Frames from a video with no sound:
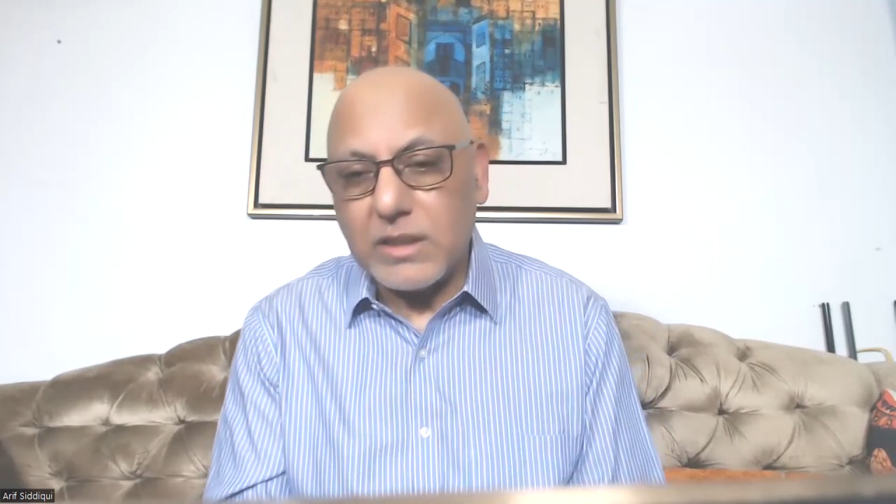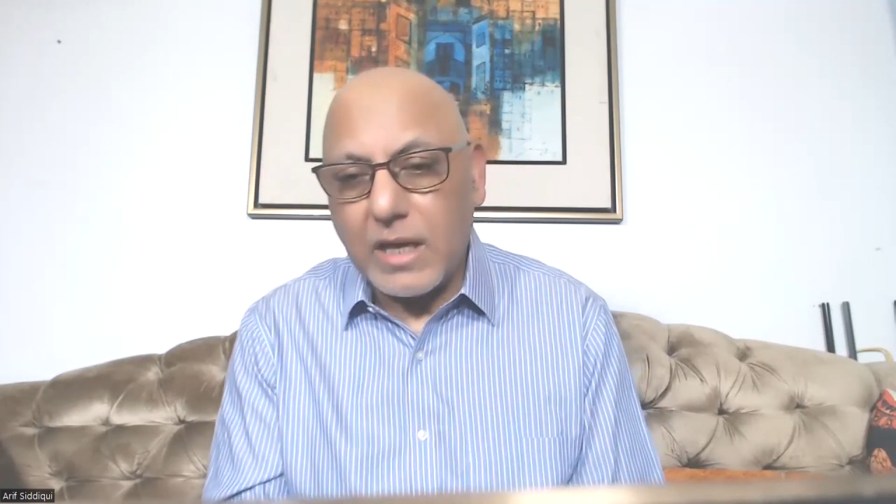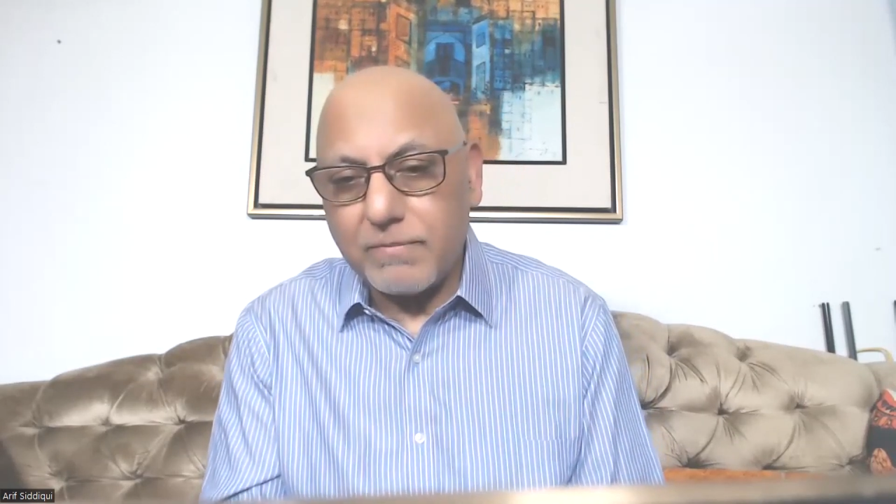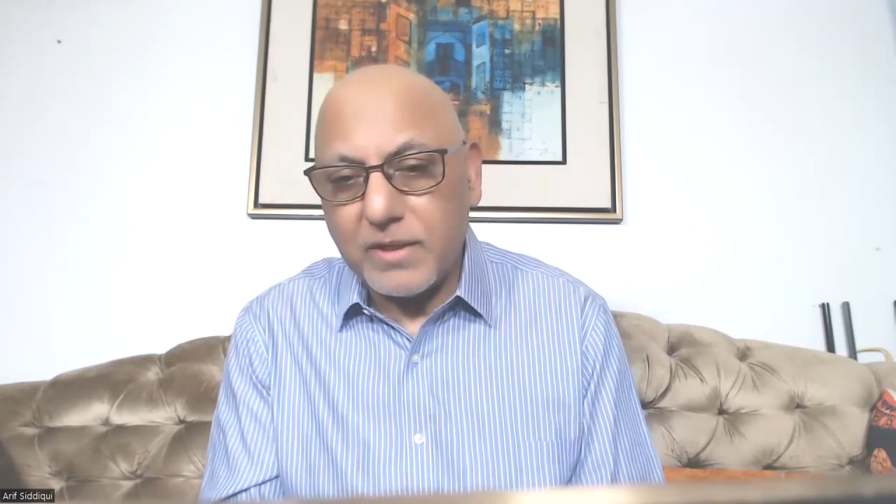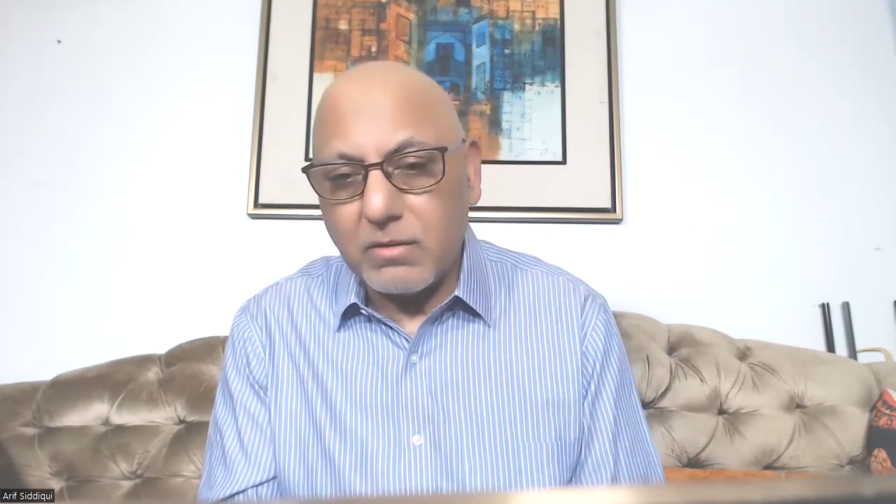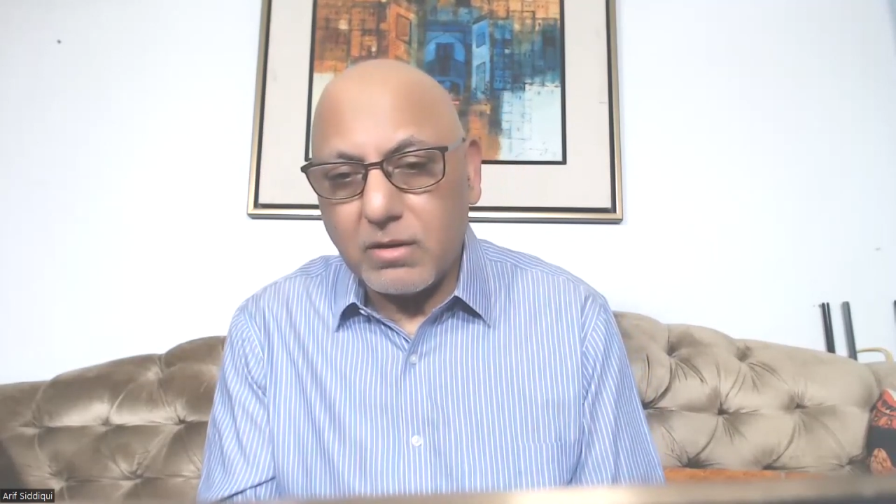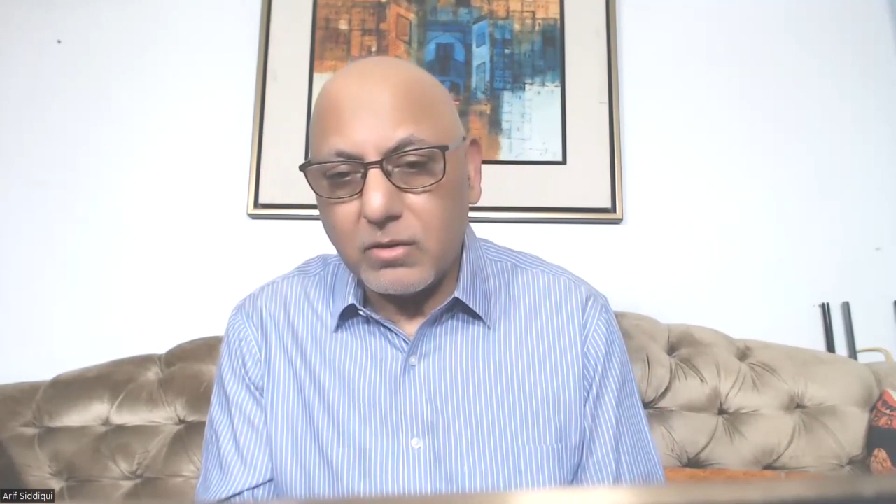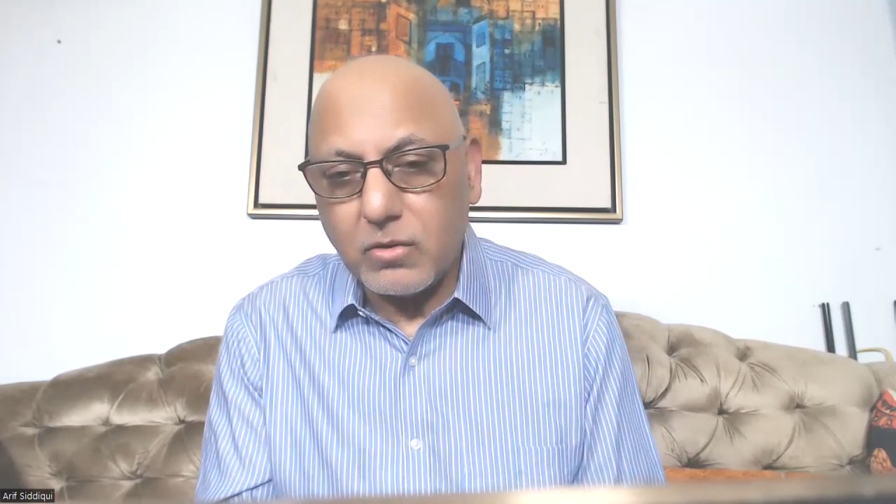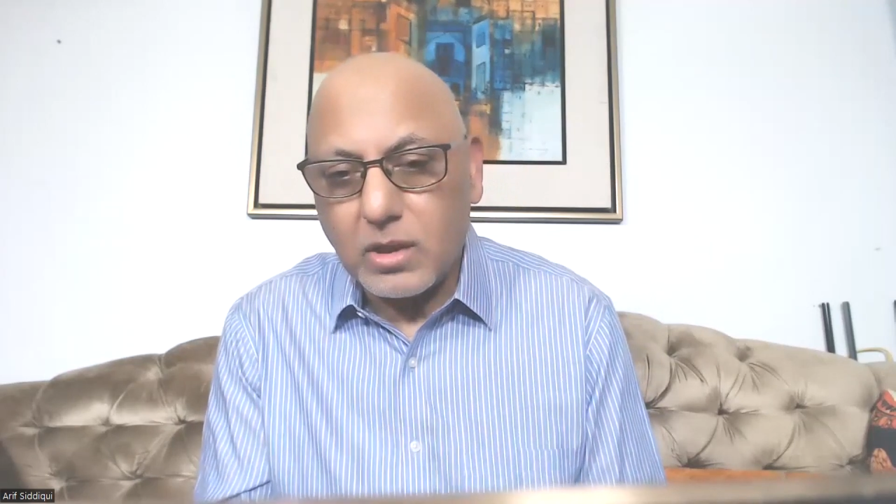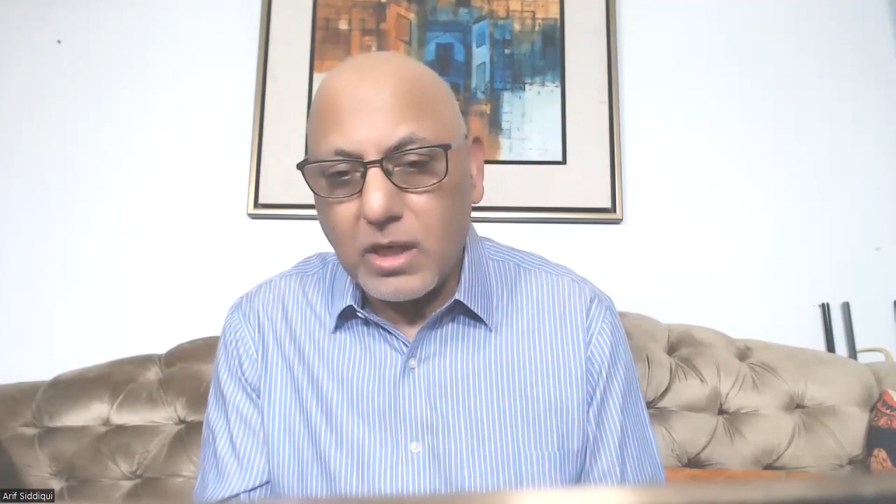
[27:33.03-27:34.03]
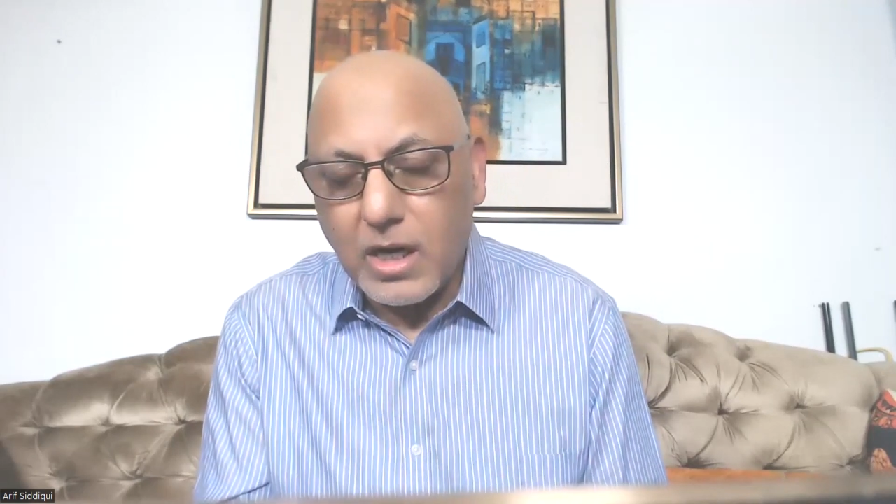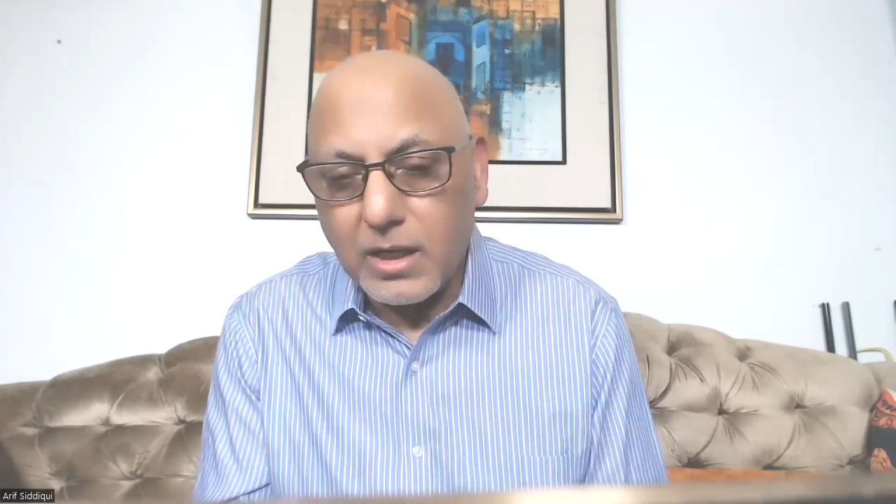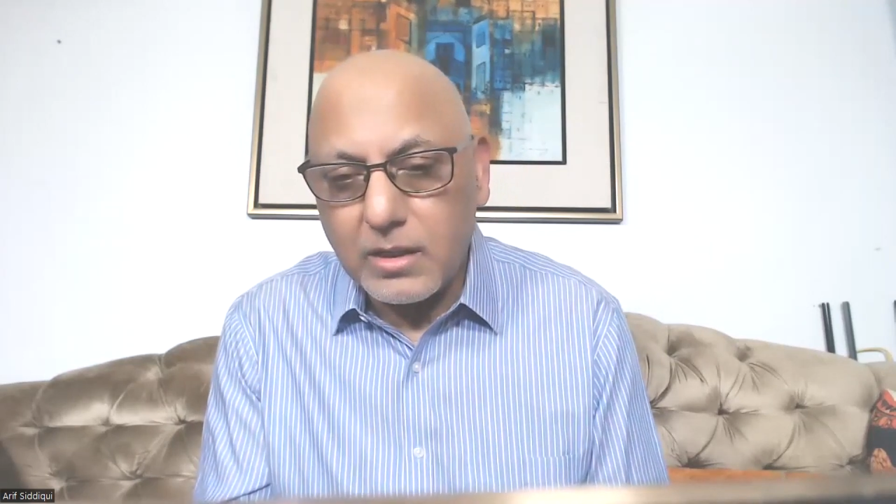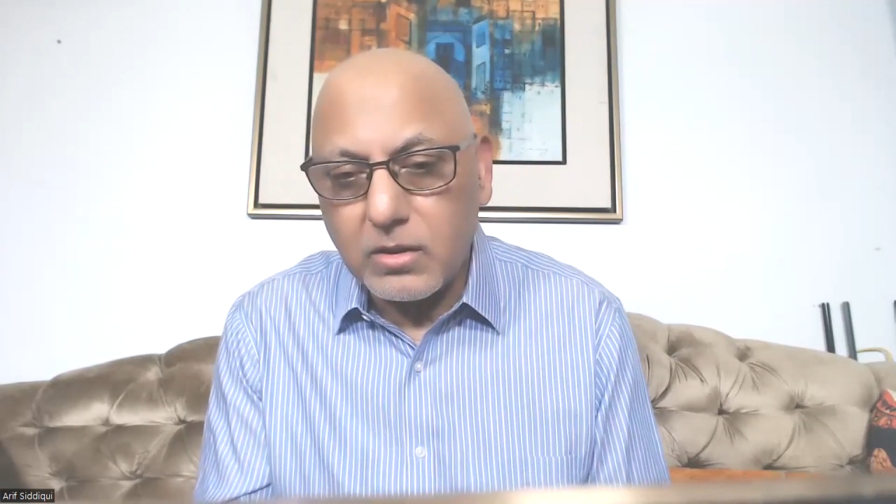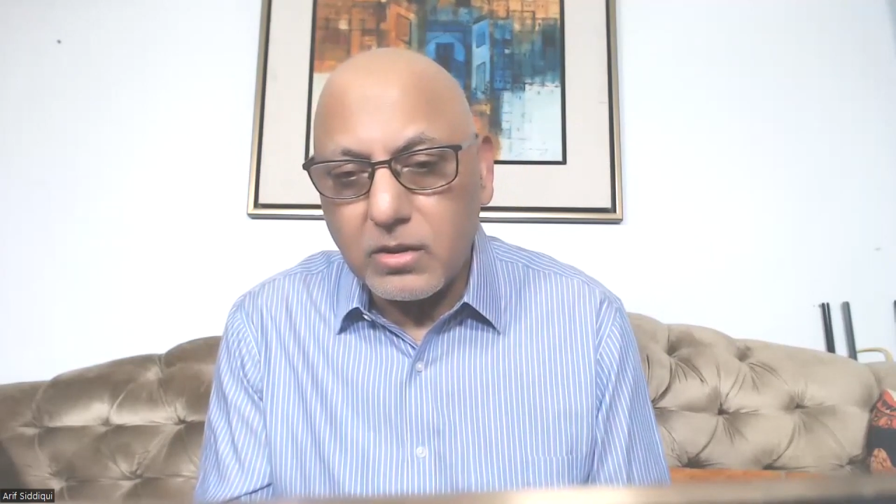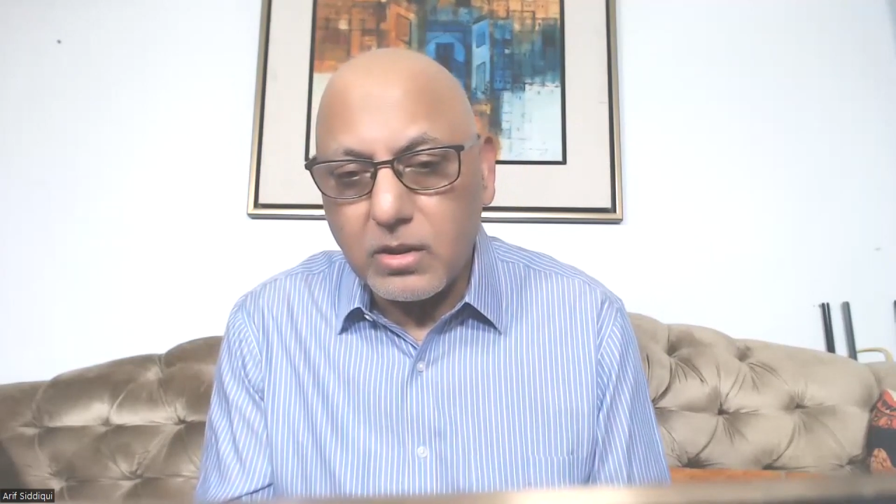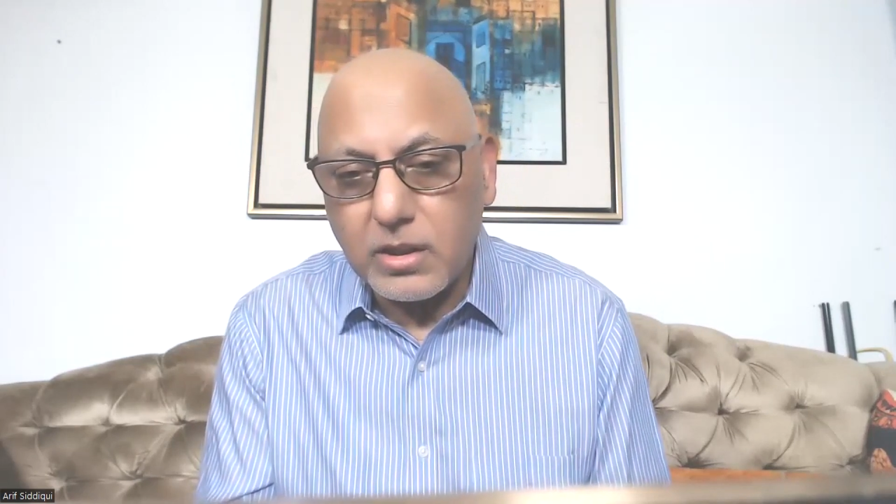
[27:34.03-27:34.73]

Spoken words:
happening on your card and